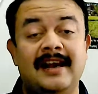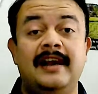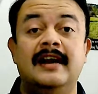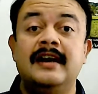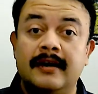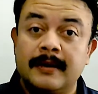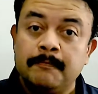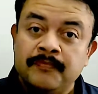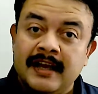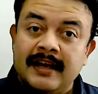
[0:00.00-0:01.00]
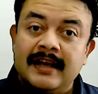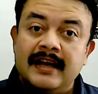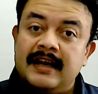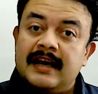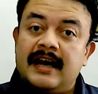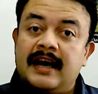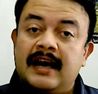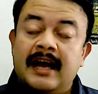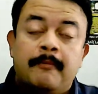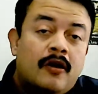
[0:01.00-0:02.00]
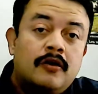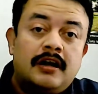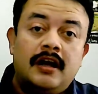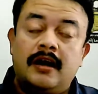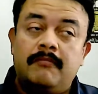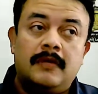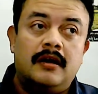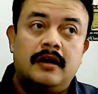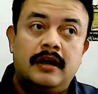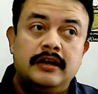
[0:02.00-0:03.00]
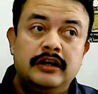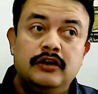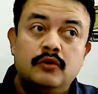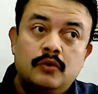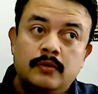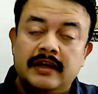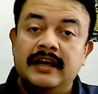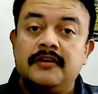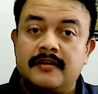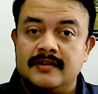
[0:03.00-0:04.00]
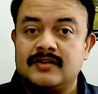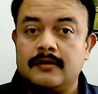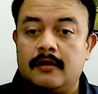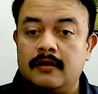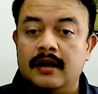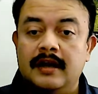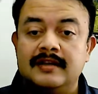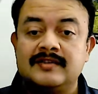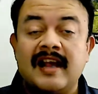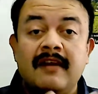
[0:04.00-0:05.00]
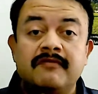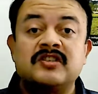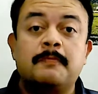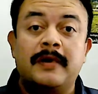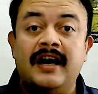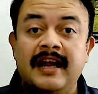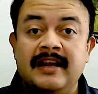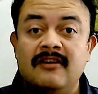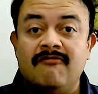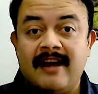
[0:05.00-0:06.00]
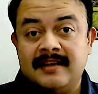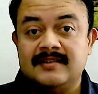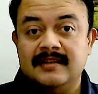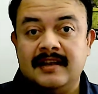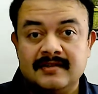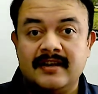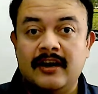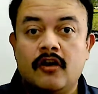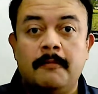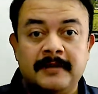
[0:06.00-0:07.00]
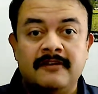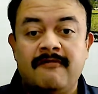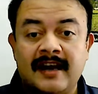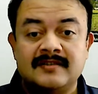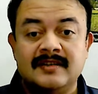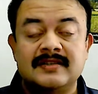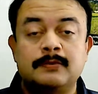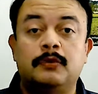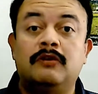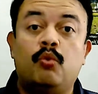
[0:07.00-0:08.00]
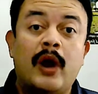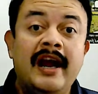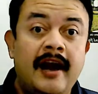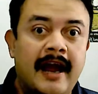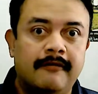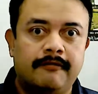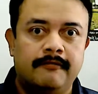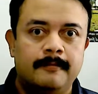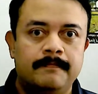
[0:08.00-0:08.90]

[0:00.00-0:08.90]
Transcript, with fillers: I learned uh, about uh, a, a new interest on self-spreading vaccine, that is recombinant vaccines for the wildlife.